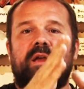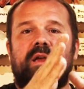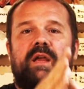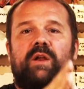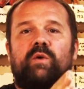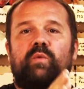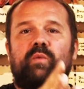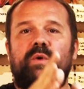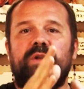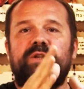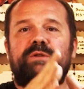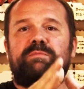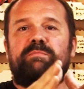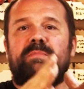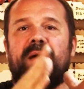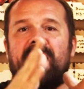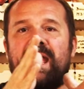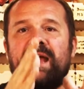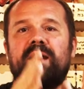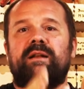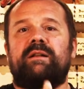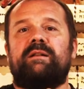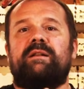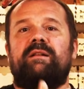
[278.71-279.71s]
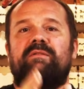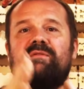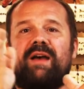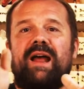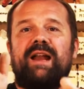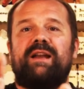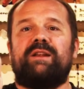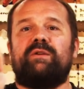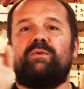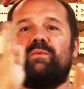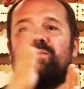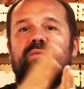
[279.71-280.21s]
in which band the
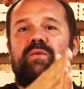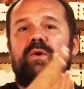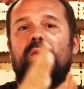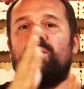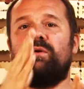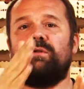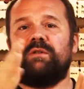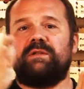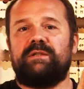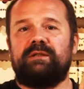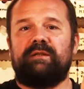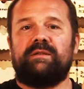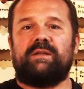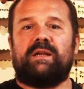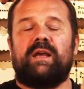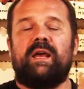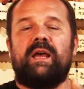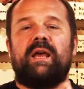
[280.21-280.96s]
value falls